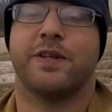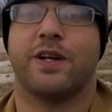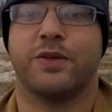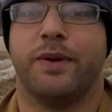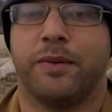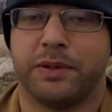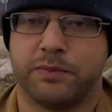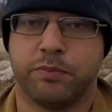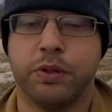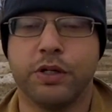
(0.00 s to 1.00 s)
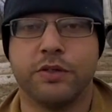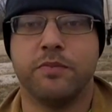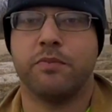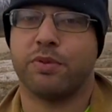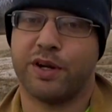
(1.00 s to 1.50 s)
to talk to you about
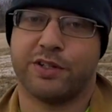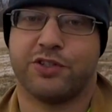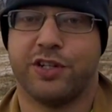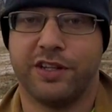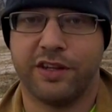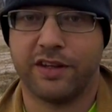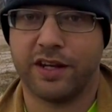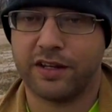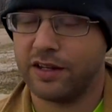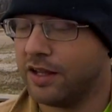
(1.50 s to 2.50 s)
putting brush in the lake.